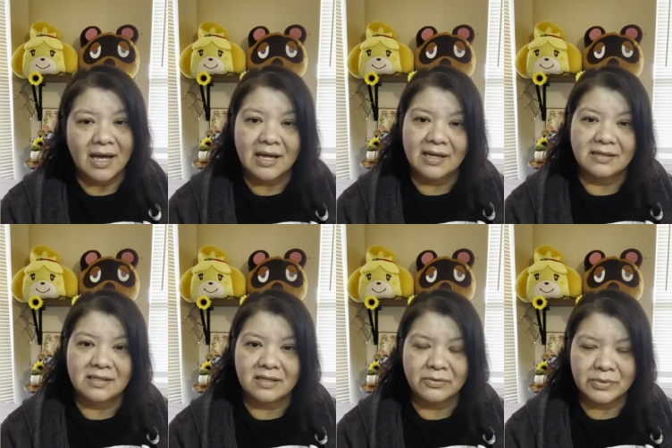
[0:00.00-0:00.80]
and
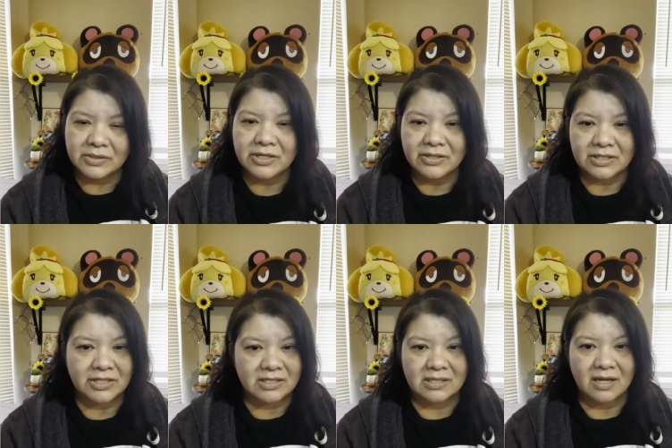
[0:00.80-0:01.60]
the wheelchair is
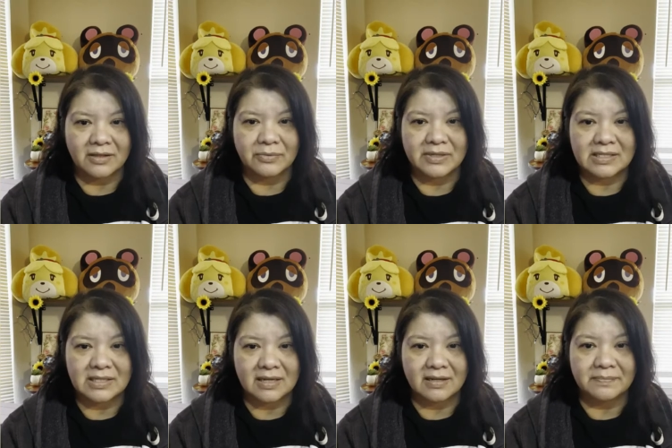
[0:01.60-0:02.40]
just not the worst
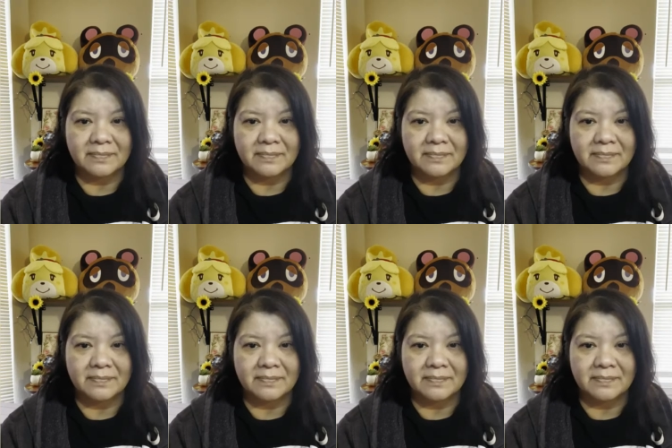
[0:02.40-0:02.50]
thing.